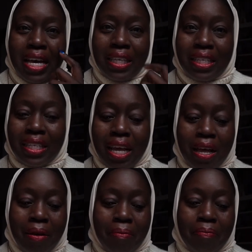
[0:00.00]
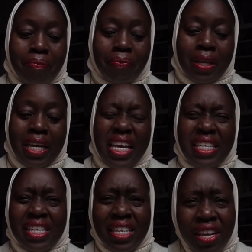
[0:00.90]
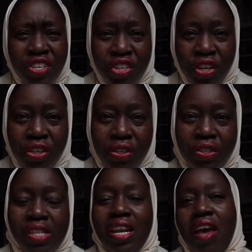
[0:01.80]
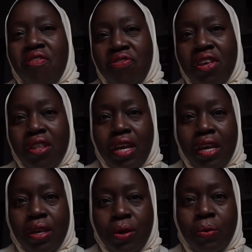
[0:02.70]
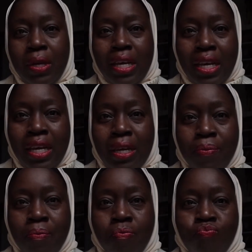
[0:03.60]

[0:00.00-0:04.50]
some essentials that I feel like you need